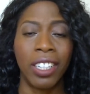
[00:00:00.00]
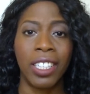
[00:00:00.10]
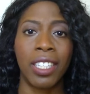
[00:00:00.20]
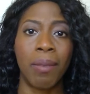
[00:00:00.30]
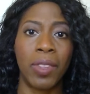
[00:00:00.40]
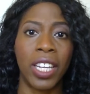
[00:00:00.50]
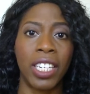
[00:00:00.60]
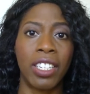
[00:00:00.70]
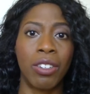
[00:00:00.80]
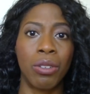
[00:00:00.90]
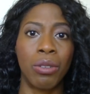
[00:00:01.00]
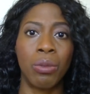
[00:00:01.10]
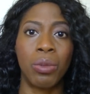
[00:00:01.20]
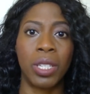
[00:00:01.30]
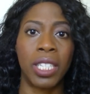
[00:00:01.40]
Something
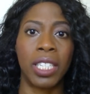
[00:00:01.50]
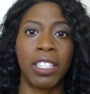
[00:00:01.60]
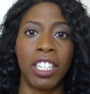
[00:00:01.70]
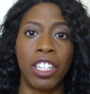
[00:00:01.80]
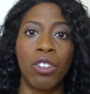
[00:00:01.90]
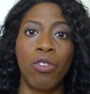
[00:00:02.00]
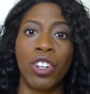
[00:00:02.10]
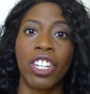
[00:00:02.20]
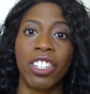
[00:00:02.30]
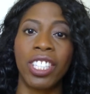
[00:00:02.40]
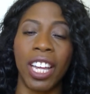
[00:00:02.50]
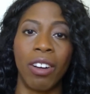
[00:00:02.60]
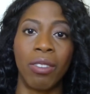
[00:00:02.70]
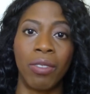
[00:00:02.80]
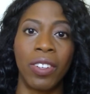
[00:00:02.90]
to do for
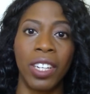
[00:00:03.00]
yourself.